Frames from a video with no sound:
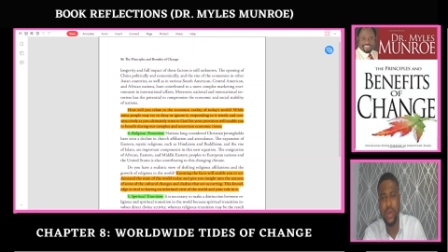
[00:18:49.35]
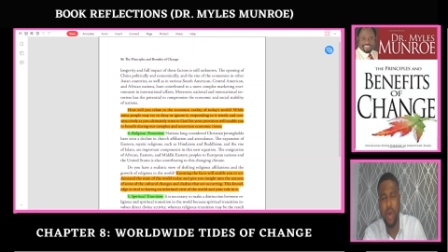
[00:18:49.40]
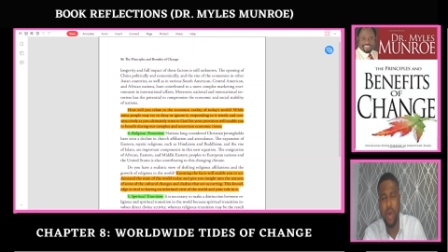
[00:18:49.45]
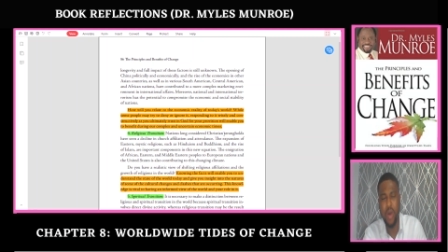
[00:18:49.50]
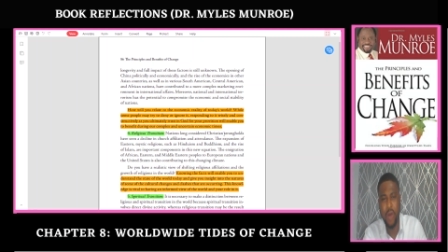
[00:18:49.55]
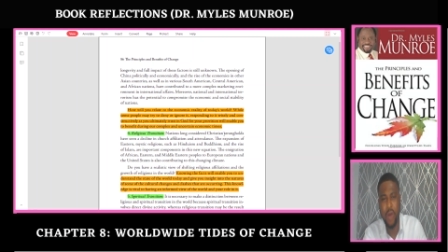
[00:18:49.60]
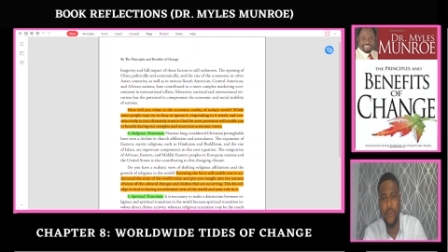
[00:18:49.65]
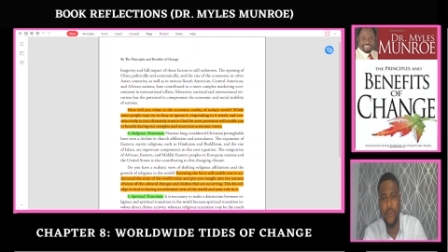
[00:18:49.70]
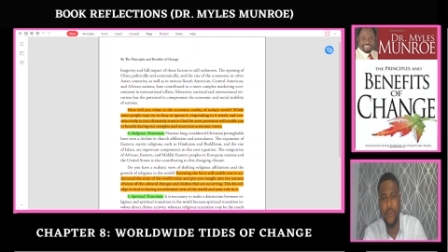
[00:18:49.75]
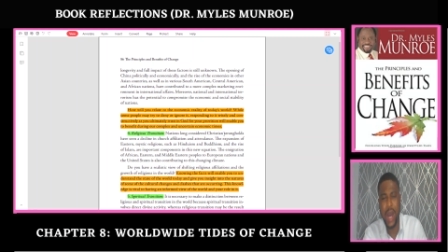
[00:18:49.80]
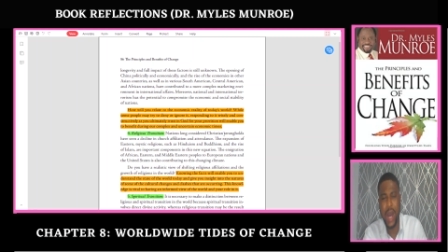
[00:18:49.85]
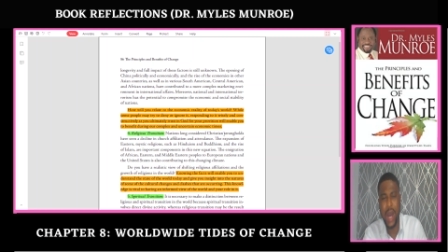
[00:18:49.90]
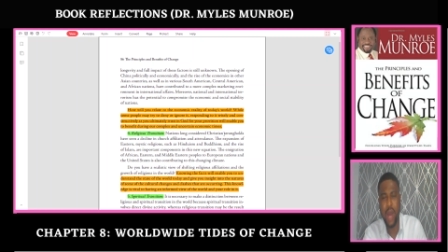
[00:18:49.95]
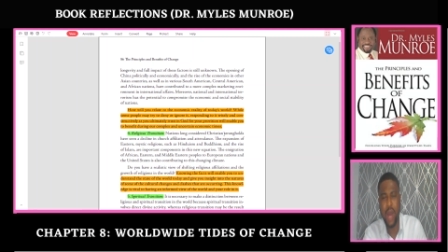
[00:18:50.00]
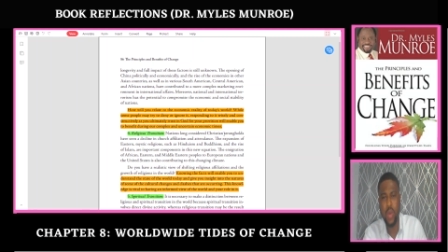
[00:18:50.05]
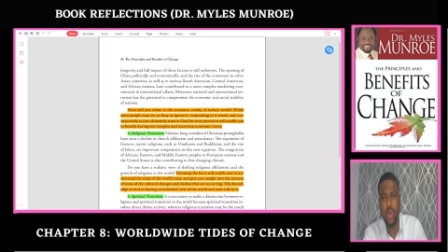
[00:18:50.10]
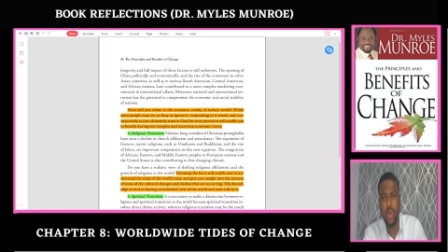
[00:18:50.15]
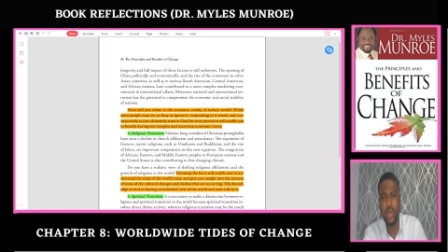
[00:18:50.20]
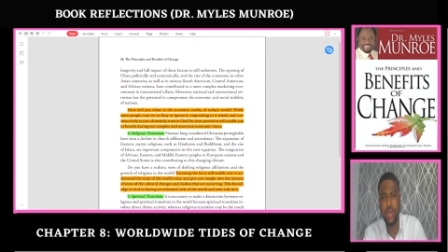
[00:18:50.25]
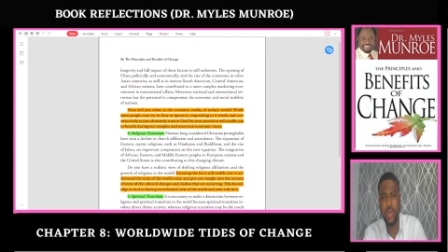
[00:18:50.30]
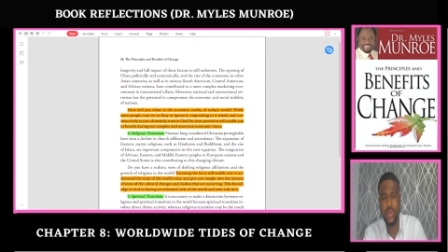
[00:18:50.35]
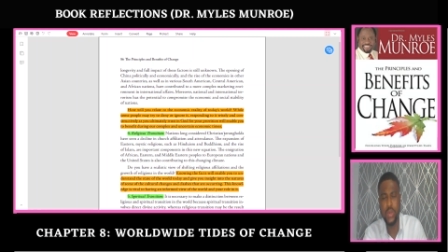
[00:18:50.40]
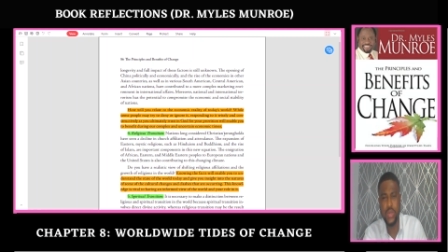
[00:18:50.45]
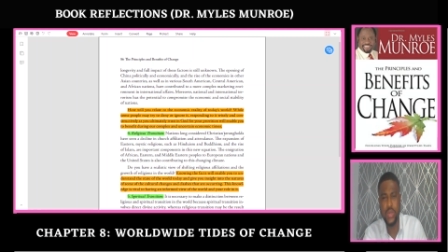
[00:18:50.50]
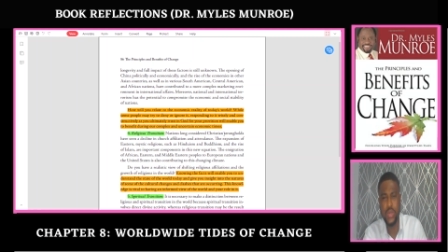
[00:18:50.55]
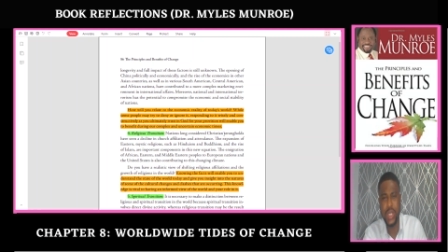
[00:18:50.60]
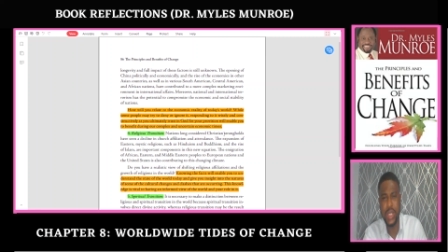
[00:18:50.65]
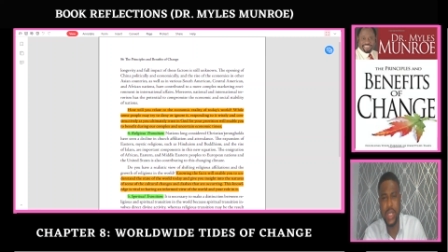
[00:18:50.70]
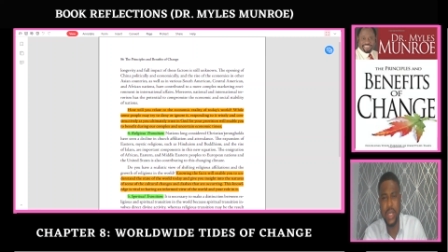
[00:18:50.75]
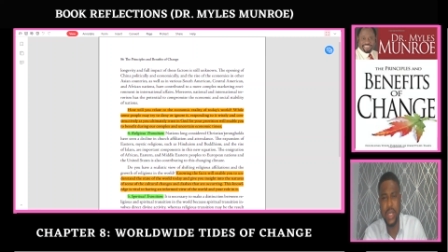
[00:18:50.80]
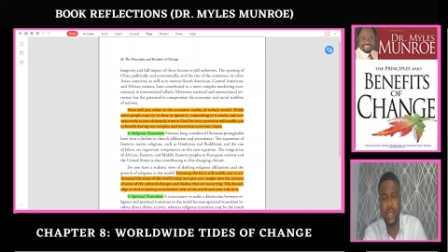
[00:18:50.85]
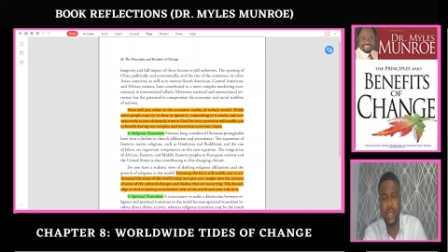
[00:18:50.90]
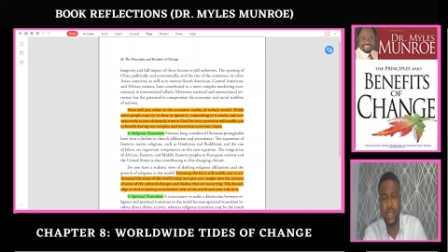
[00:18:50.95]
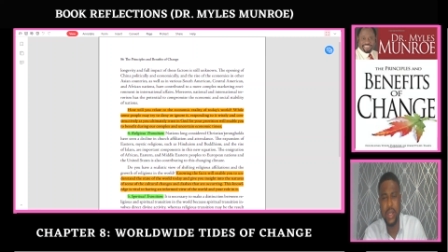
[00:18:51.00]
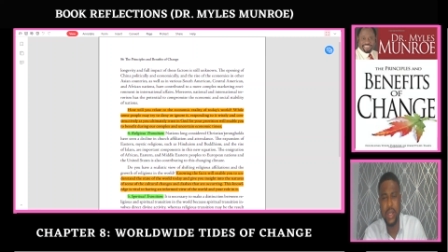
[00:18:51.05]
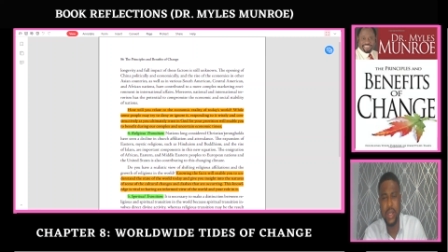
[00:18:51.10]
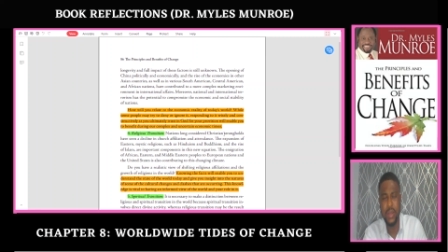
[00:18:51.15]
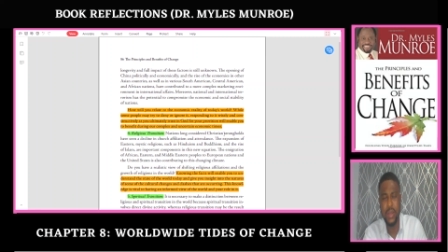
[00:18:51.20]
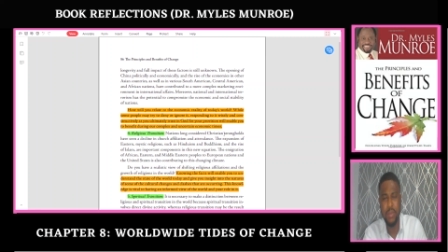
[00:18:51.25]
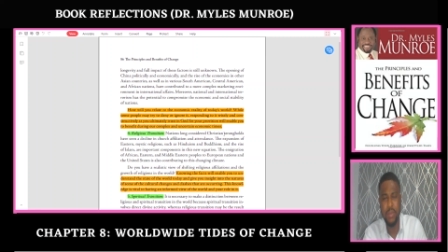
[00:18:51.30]
of our world today,
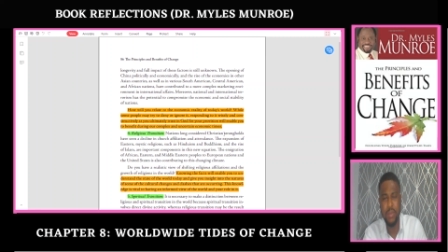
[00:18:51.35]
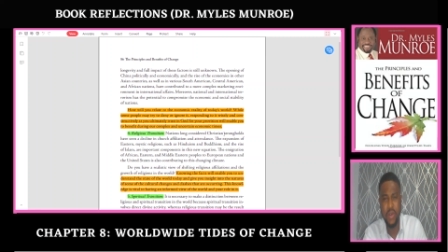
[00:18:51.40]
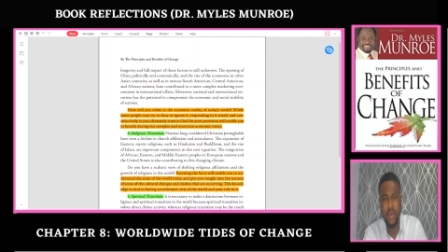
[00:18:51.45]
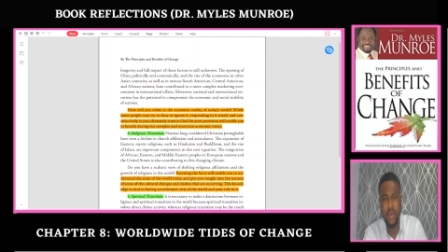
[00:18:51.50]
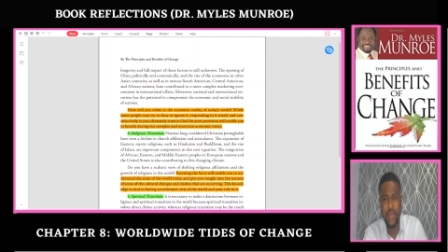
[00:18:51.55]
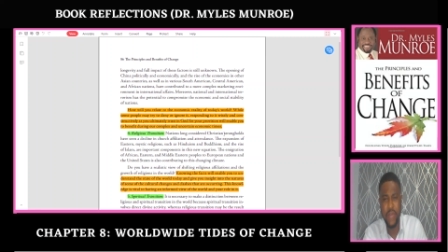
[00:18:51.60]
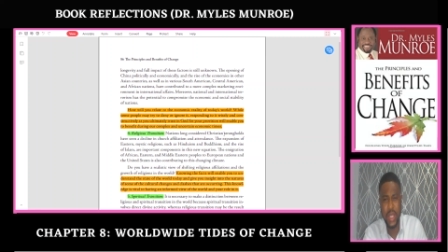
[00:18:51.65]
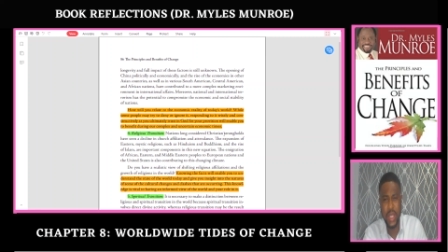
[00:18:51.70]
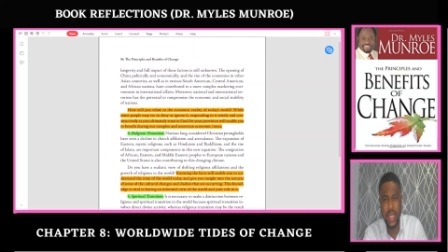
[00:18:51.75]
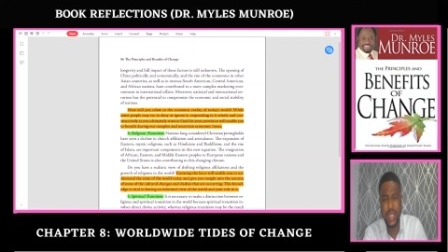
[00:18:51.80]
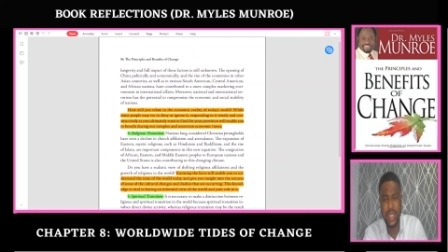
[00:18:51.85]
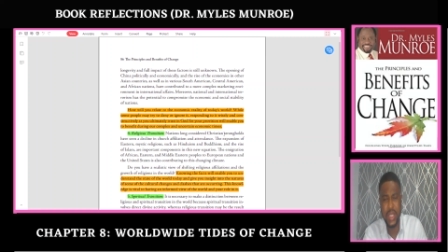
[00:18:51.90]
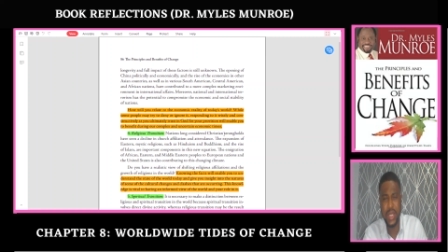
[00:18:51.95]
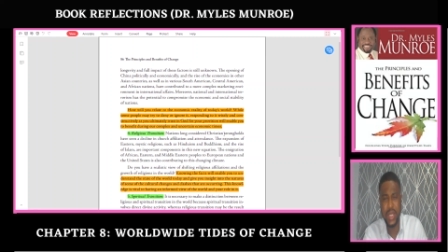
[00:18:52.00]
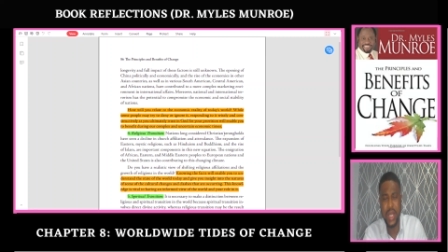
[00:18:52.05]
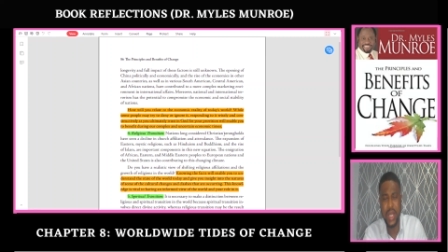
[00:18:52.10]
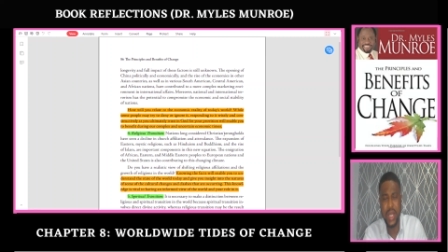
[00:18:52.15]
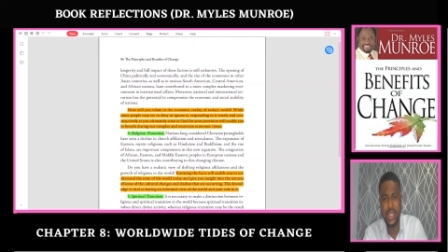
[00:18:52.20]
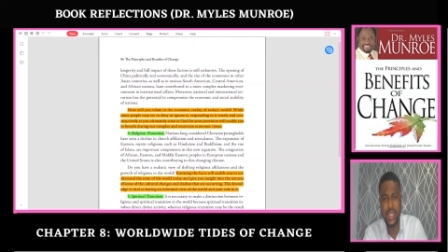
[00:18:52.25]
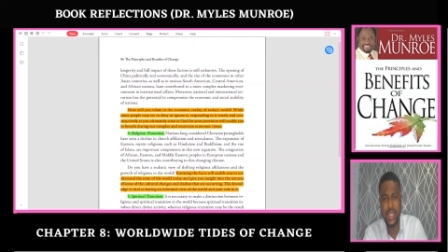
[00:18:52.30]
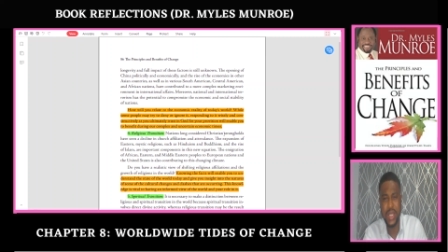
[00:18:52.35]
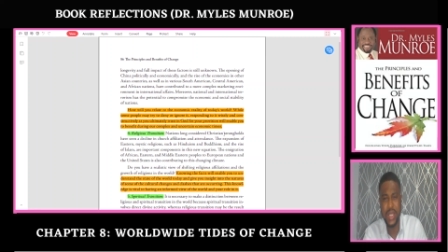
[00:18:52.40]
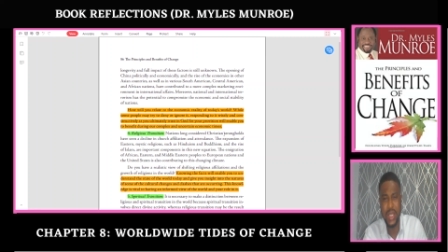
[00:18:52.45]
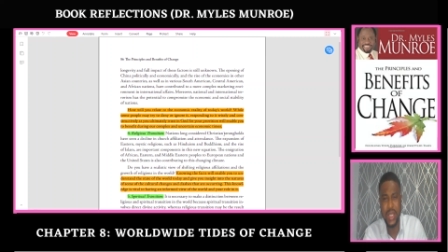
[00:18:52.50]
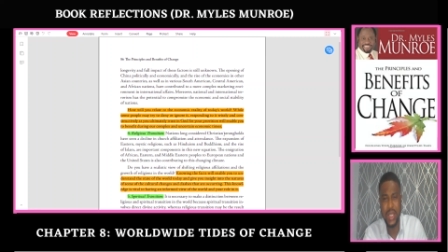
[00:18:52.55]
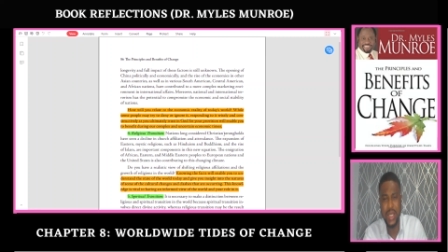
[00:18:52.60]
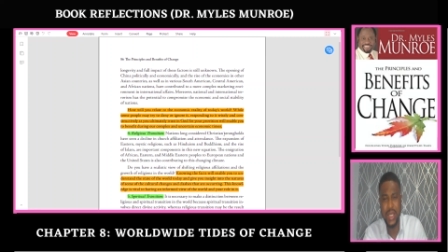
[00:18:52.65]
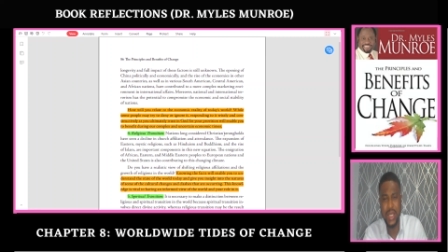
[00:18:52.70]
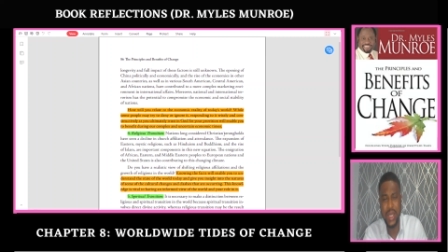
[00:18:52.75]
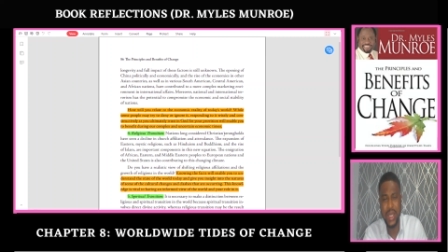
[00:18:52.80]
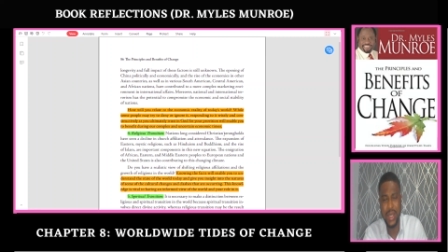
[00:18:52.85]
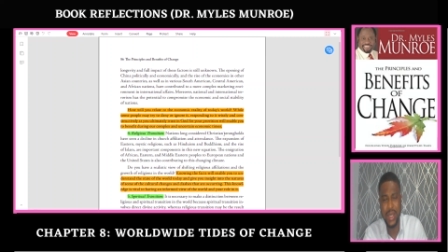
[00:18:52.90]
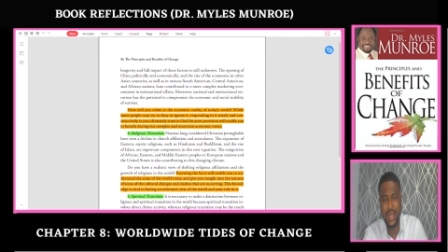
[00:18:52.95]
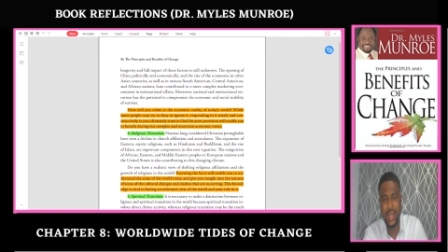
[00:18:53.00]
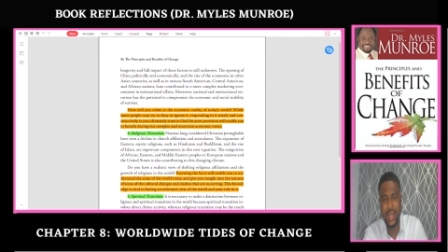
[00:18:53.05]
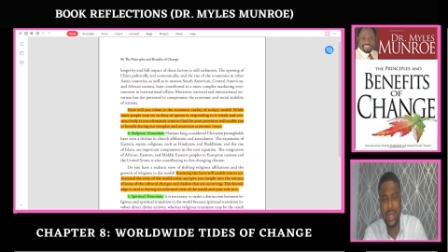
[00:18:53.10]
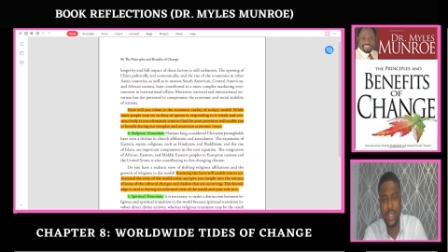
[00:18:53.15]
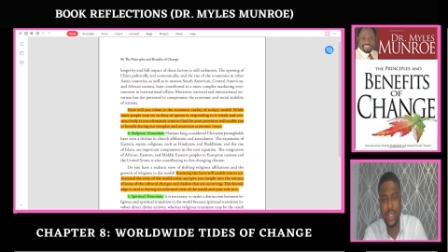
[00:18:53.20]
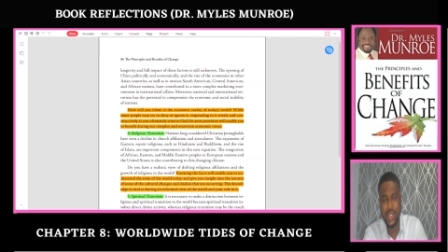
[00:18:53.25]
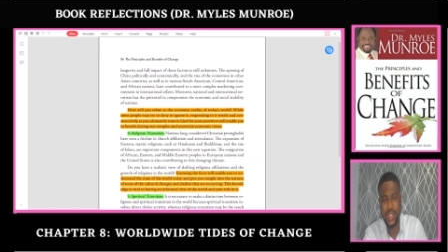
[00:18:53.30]
both internationally and
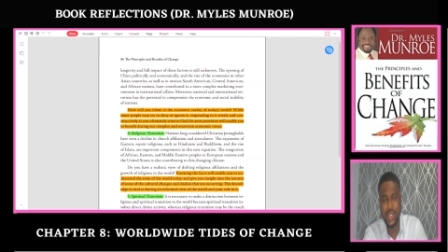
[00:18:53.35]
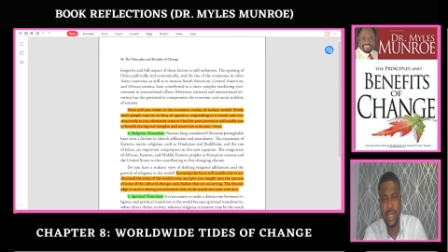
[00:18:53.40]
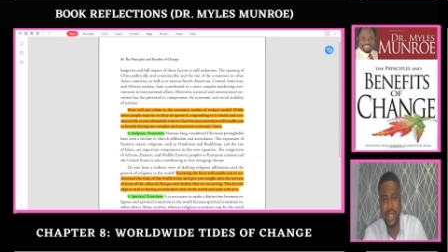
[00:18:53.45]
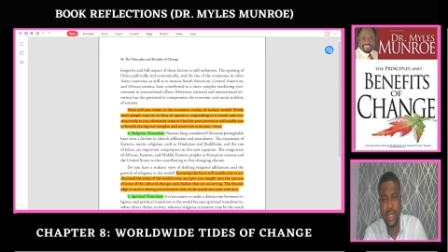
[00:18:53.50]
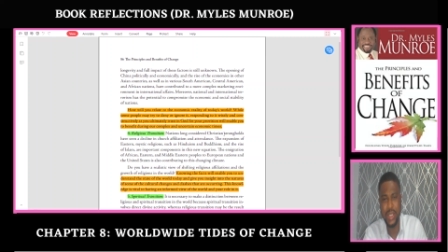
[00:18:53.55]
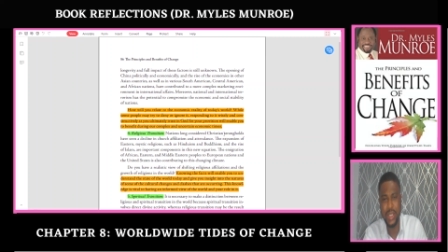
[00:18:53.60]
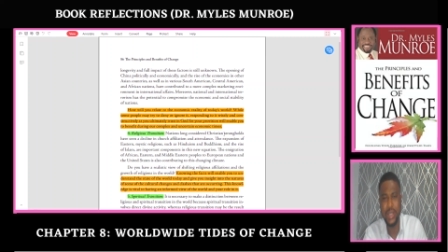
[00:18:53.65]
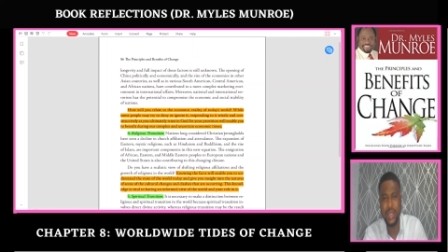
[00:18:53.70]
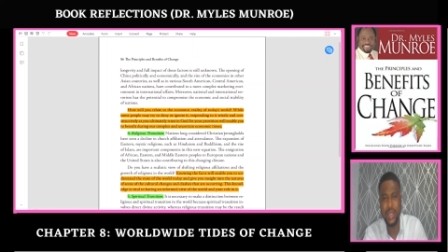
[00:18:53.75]
nationally,